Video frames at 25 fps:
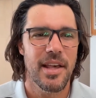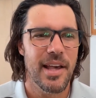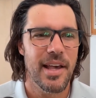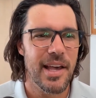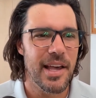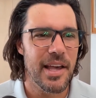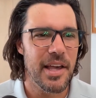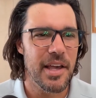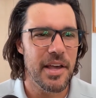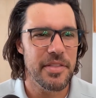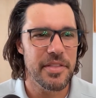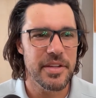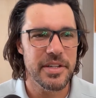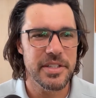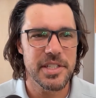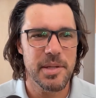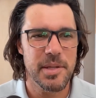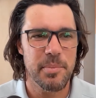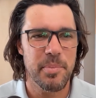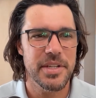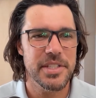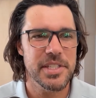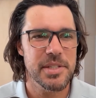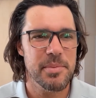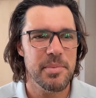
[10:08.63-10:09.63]
and there's a
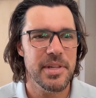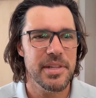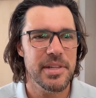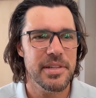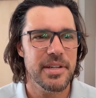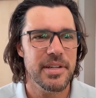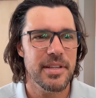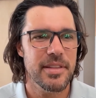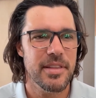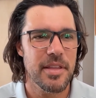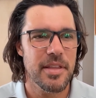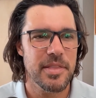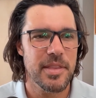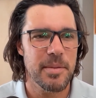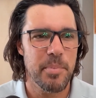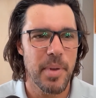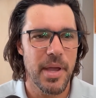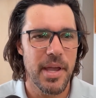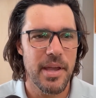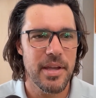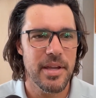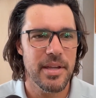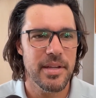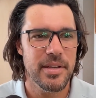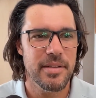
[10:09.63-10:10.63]
possibility that the
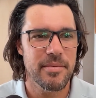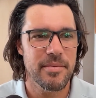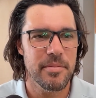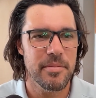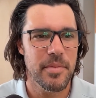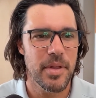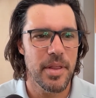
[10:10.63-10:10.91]
pain,